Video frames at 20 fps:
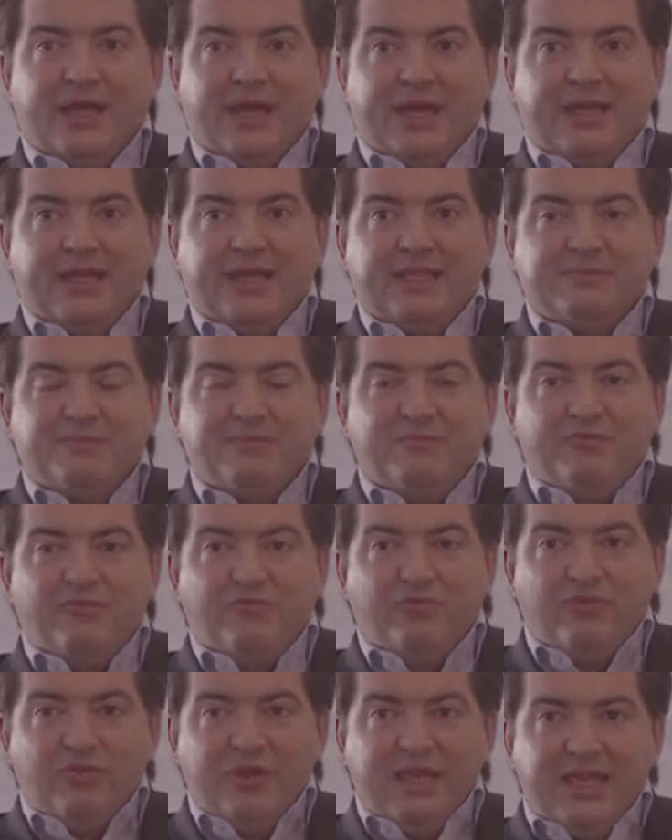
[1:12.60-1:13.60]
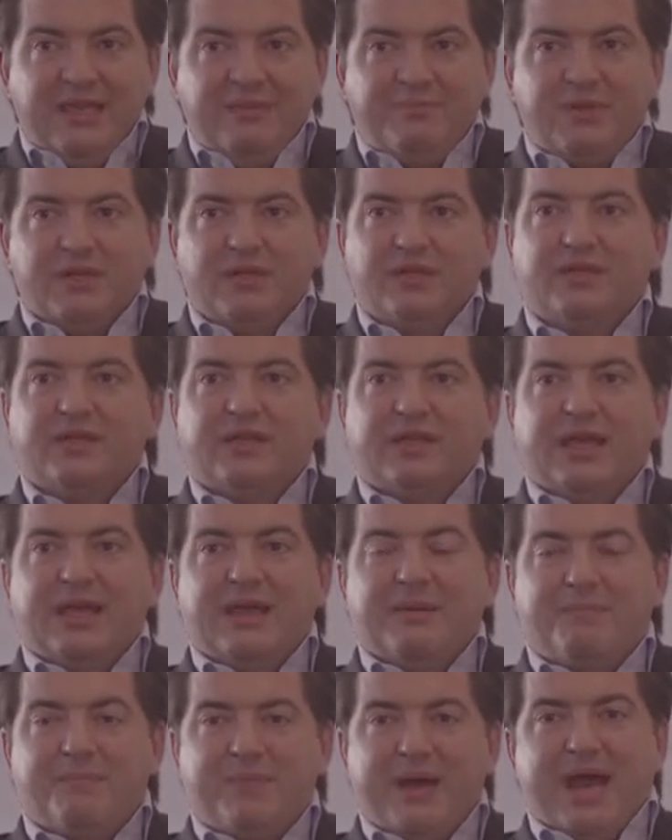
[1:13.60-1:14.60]
and he's rebuilding
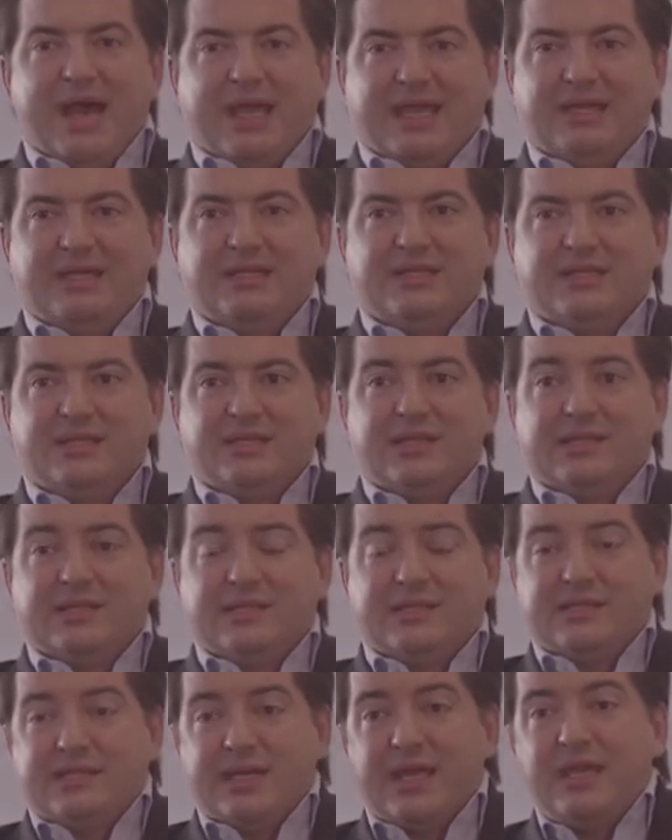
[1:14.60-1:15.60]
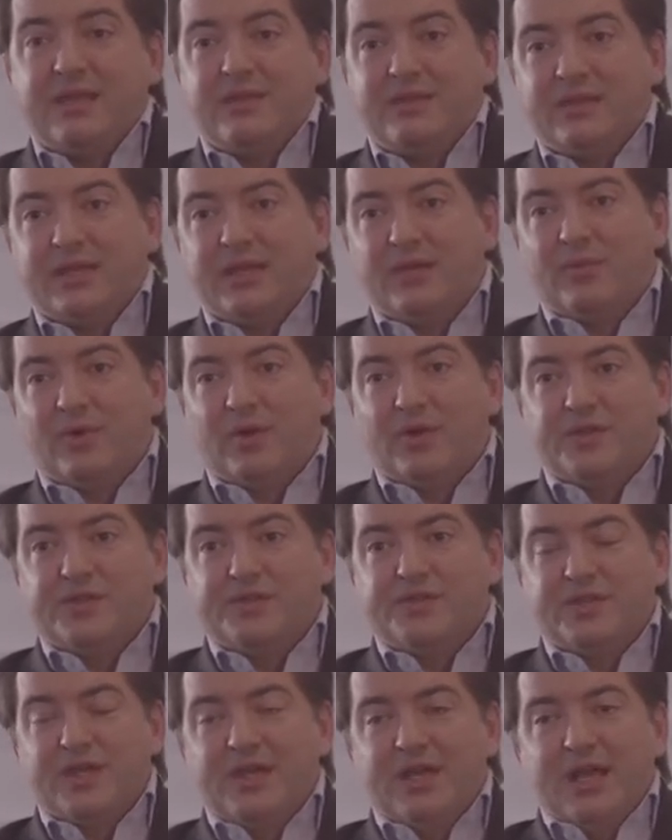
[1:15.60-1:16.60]
it back into the state that it
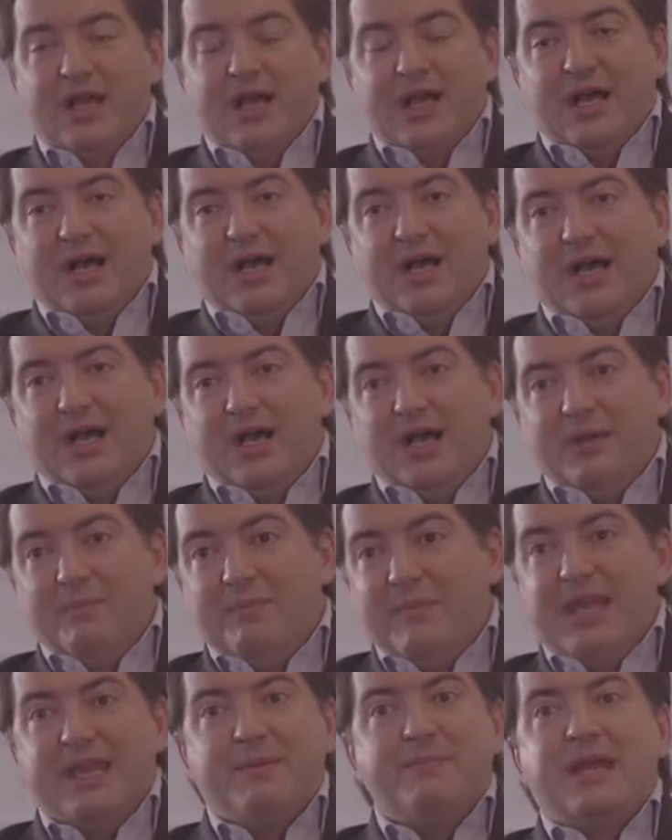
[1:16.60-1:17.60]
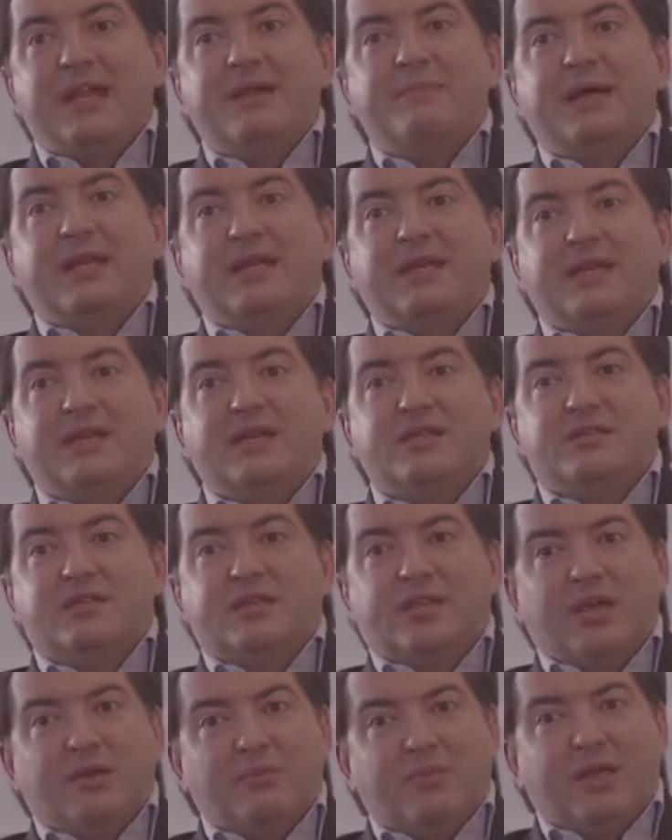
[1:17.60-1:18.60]
was uh, many, many, many years
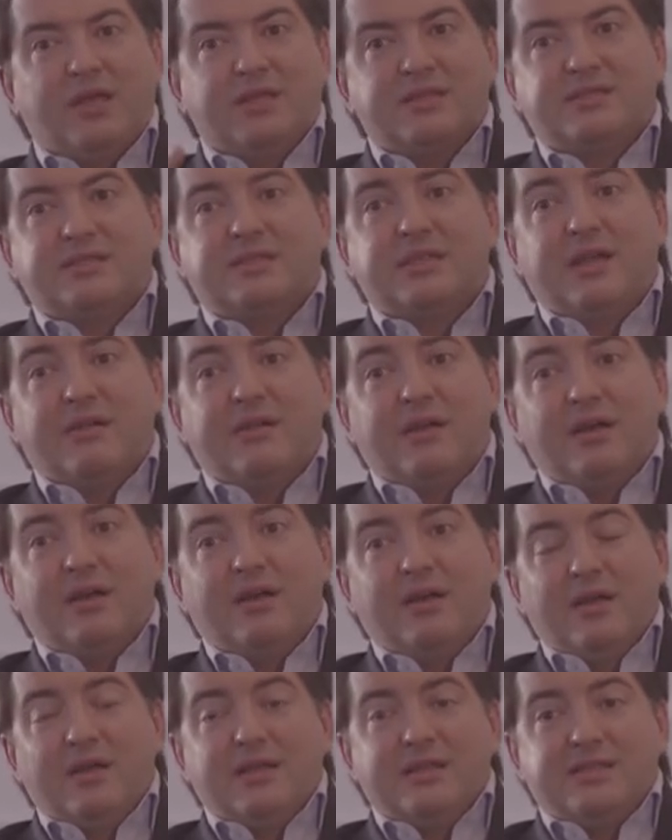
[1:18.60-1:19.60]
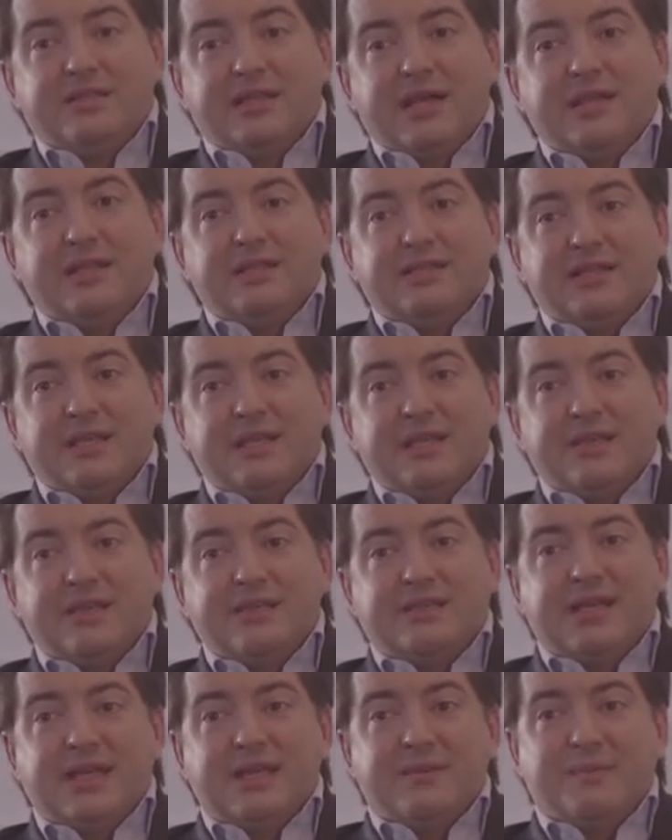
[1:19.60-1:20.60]
ago, because there are cellars here
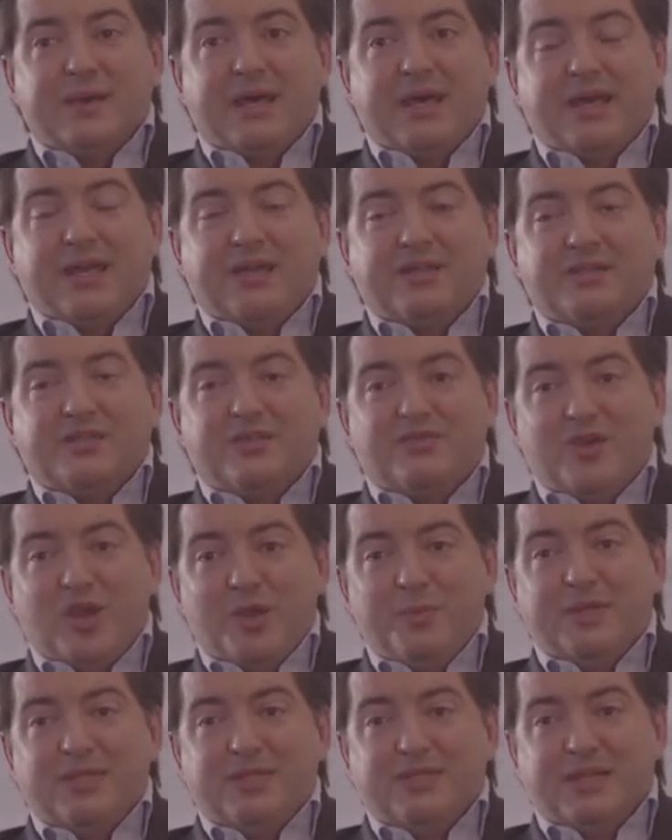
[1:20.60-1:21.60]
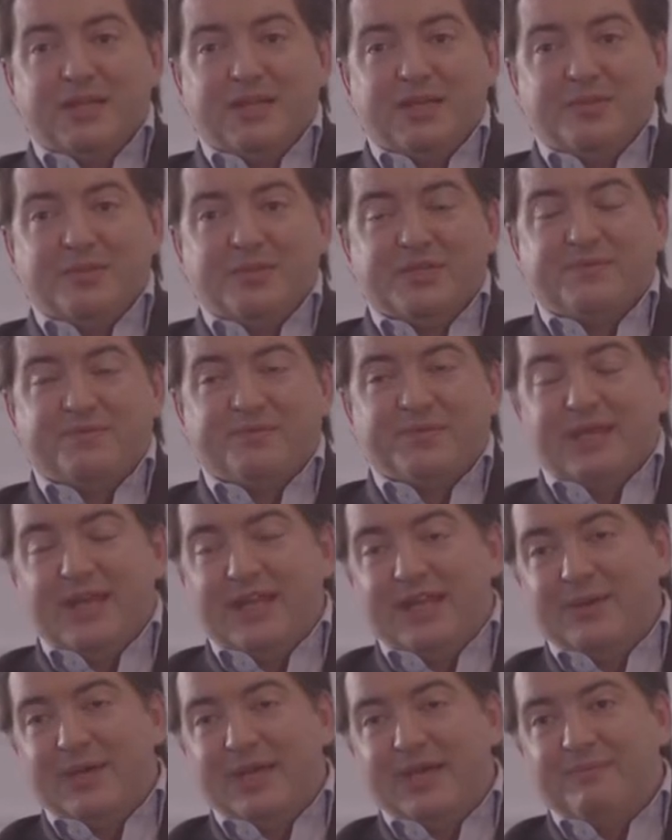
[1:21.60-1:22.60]
that date back to Roman times.
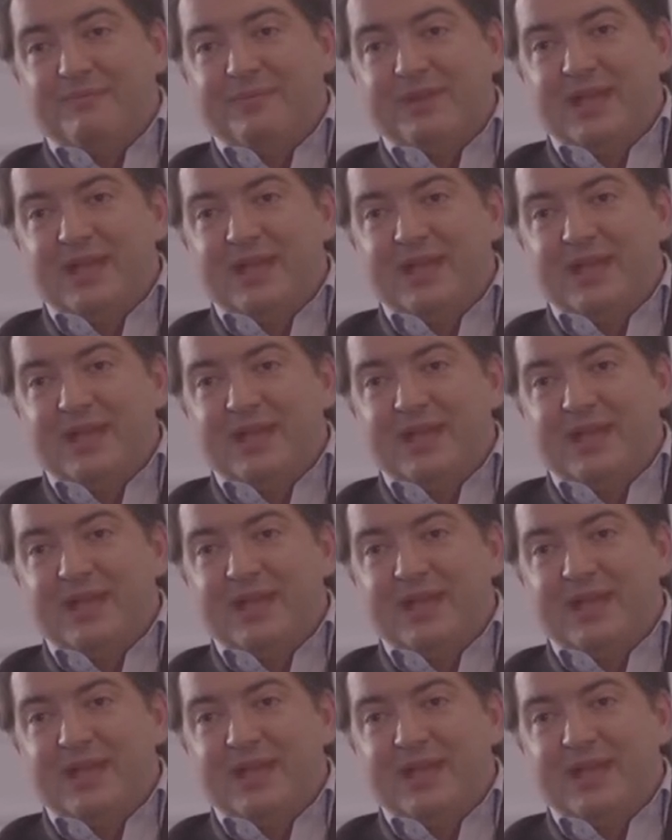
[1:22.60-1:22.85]
Anyway,